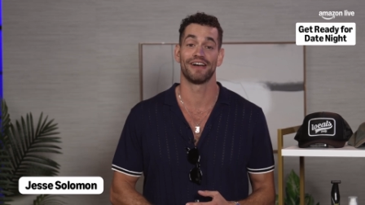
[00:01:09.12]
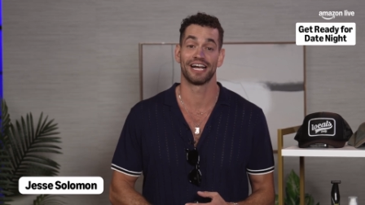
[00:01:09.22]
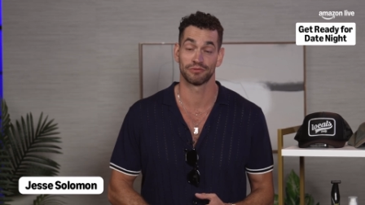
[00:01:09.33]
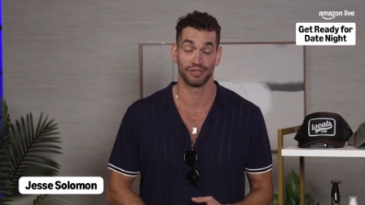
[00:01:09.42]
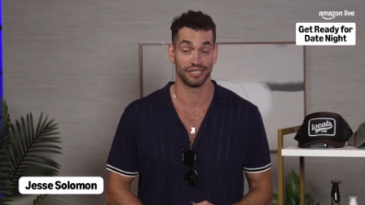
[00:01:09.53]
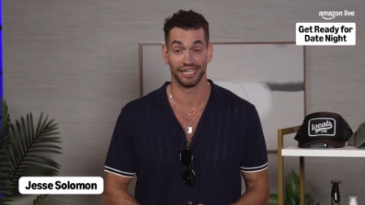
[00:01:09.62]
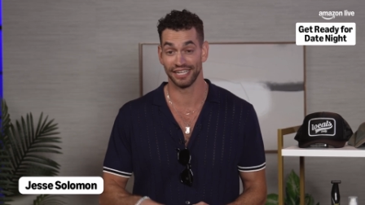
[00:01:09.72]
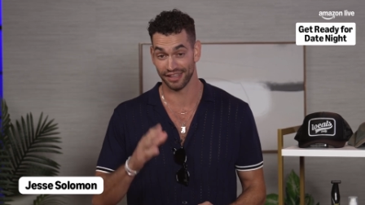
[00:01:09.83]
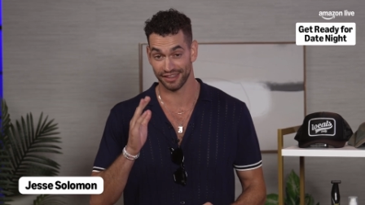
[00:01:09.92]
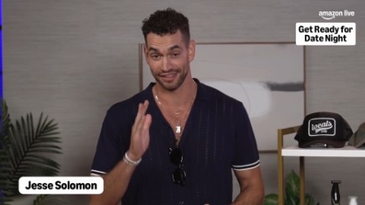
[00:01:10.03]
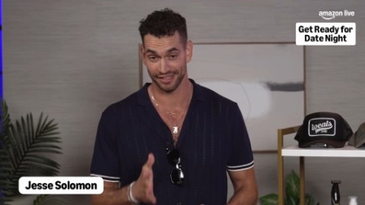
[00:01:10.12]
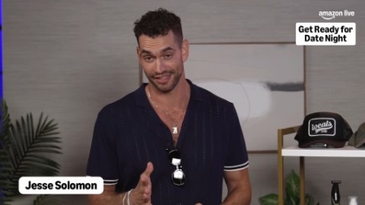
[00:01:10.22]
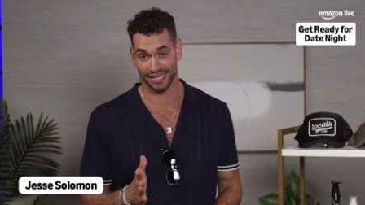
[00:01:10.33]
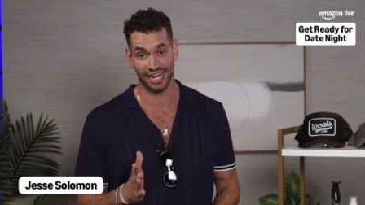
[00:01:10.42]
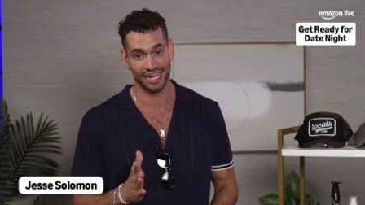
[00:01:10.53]
or fashionably late,
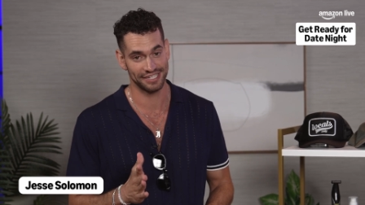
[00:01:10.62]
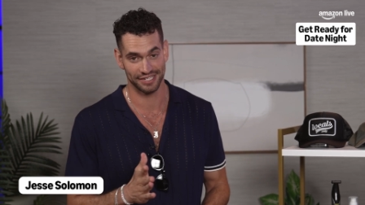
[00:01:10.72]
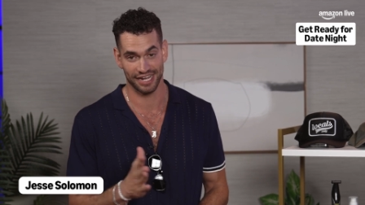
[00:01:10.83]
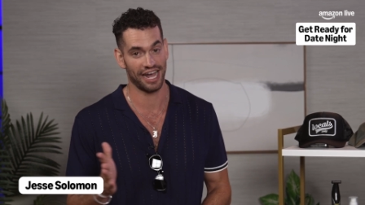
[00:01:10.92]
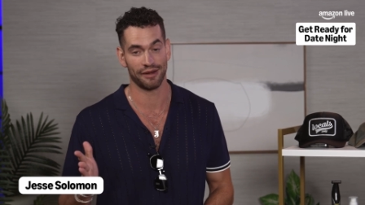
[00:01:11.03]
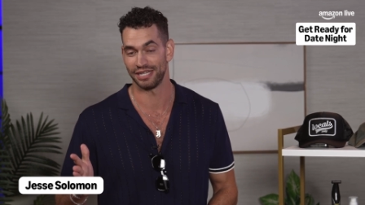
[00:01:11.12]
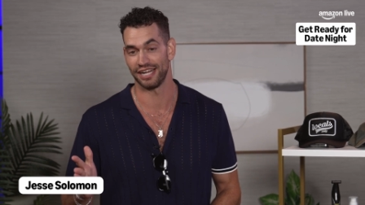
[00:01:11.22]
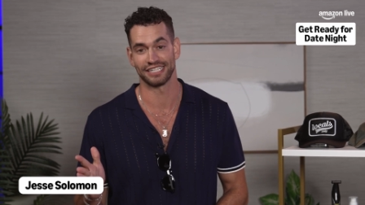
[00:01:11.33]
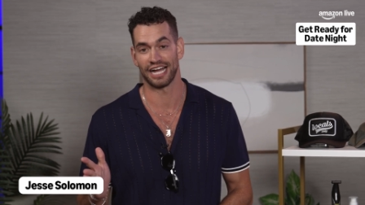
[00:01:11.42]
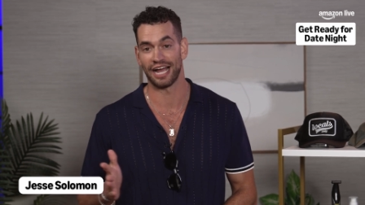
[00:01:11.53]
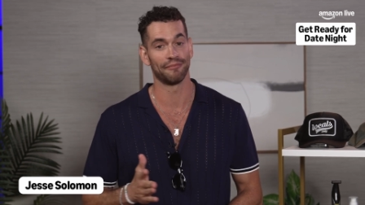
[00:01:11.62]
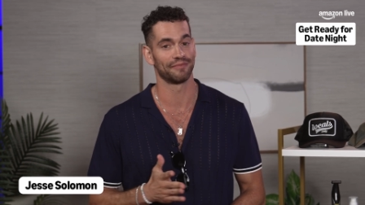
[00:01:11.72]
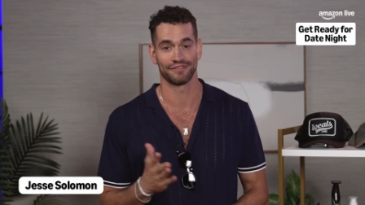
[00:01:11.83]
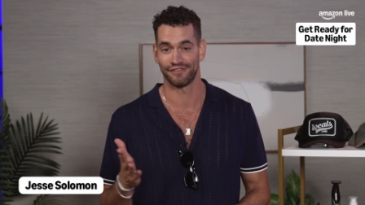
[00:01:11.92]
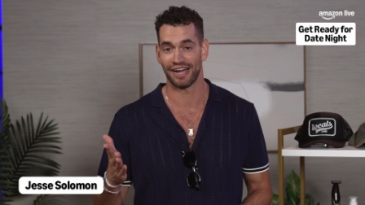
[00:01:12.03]
guys, you gotta be on
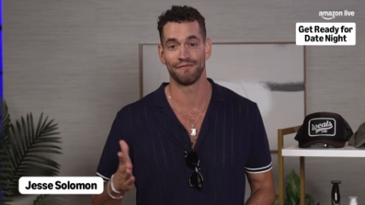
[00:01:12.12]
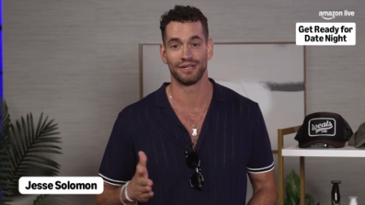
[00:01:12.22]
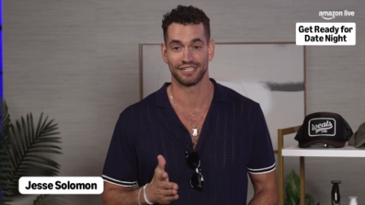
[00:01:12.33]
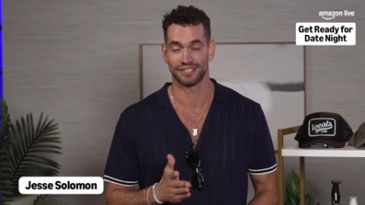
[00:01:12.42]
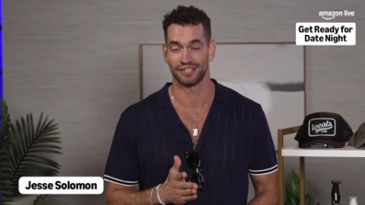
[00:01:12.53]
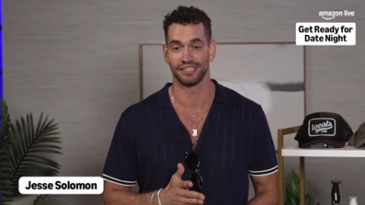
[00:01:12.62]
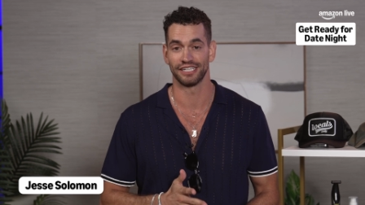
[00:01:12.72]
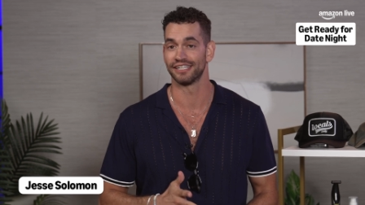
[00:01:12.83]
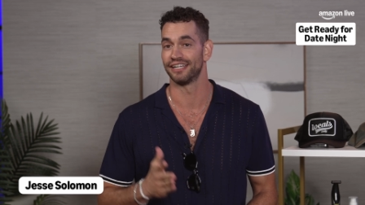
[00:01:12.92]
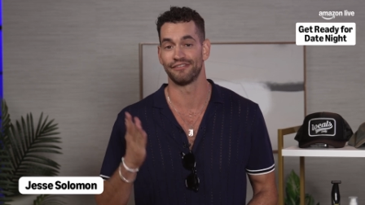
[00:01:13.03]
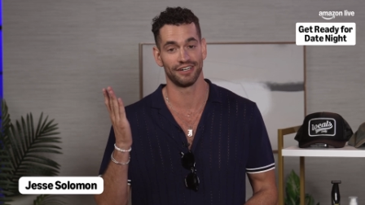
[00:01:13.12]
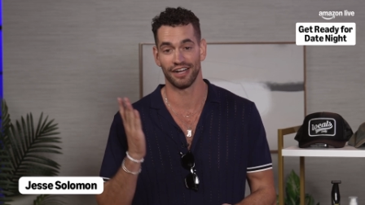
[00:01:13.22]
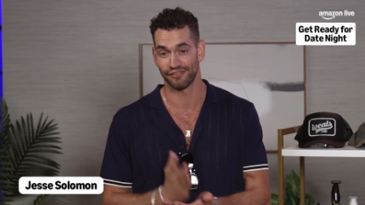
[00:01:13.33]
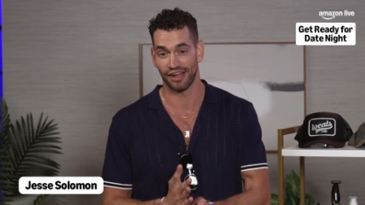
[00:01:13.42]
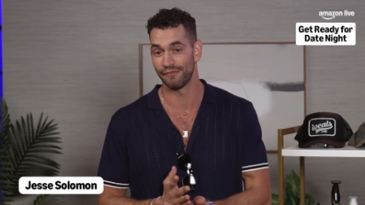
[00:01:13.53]
time. 5 minutes early. If you're
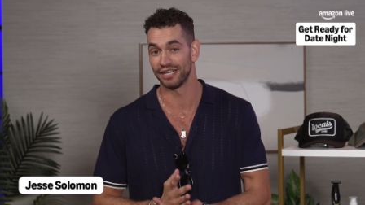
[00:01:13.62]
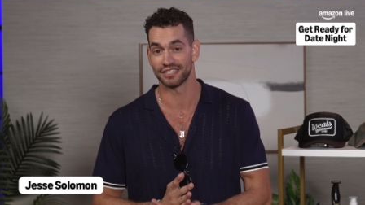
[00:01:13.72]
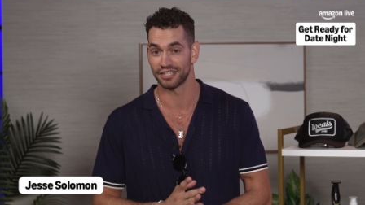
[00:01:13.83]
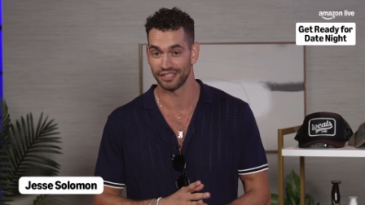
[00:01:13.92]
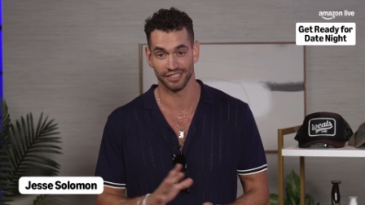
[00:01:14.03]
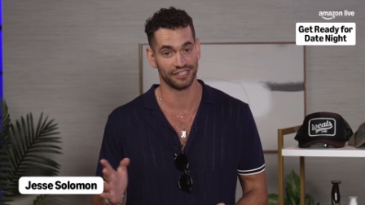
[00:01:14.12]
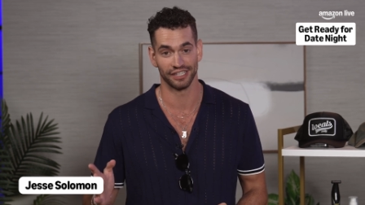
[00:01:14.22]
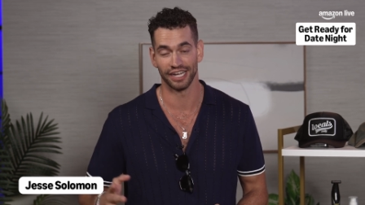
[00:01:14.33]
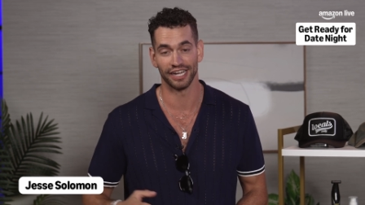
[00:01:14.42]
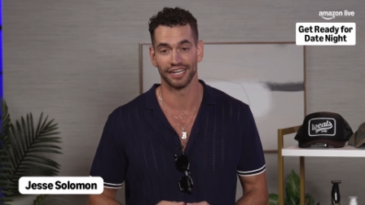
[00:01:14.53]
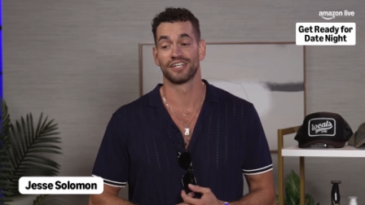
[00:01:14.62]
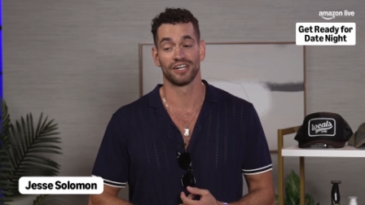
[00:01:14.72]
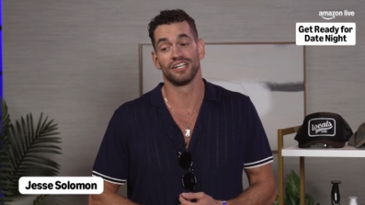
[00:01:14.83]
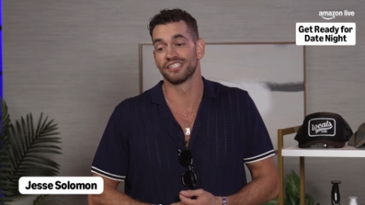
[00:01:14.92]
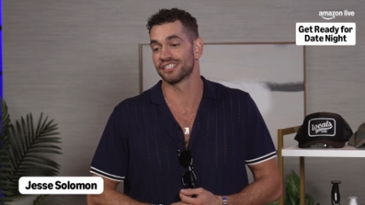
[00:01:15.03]
not 5 minutes early, you're late.
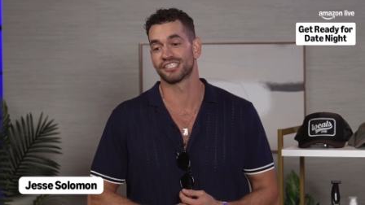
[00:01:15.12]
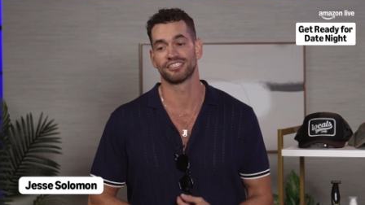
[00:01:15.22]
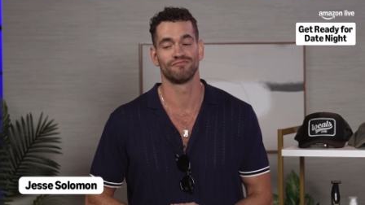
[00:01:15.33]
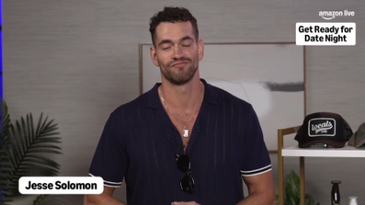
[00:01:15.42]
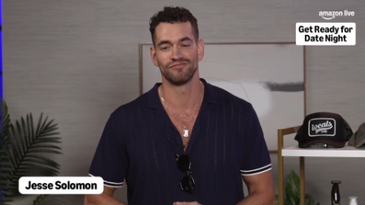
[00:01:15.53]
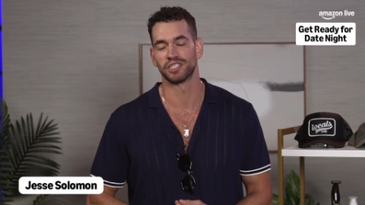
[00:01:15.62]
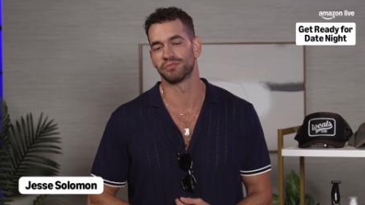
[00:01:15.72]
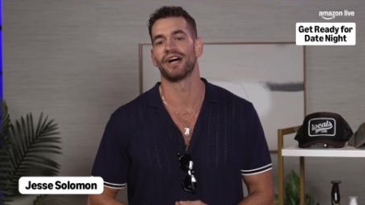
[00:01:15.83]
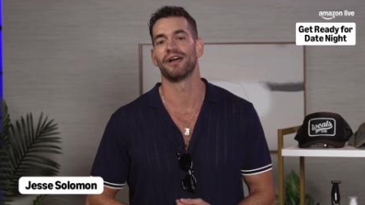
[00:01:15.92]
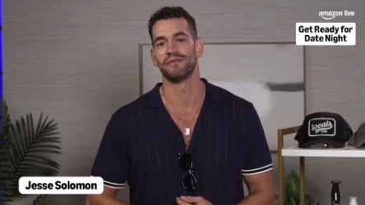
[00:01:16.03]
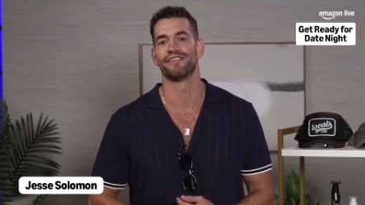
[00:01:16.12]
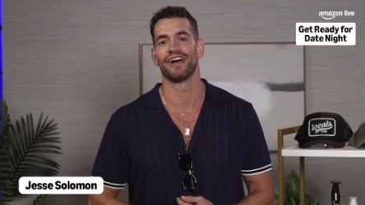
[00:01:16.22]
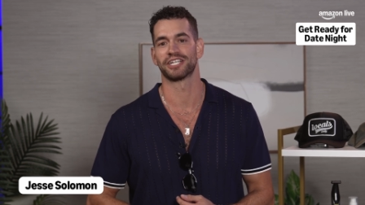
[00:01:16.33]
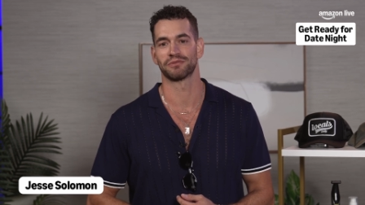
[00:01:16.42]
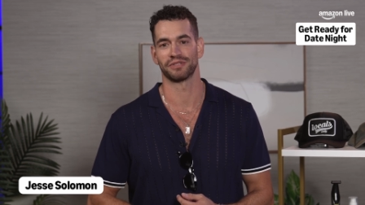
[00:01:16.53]
Girls, you should probably be
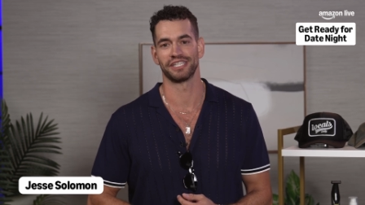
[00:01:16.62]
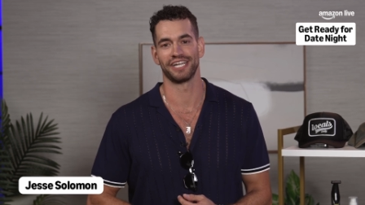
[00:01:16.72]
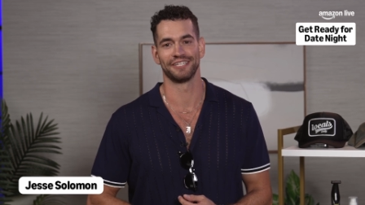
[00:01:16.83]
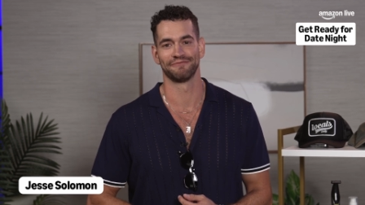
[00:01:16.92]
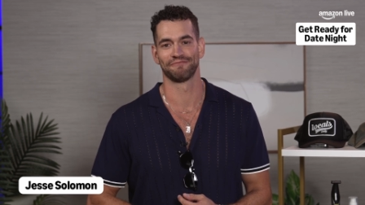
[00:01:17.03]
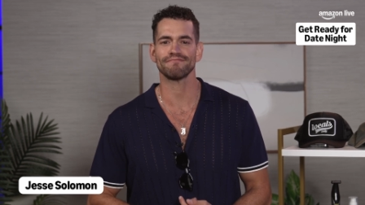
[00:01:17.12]
fashionably late.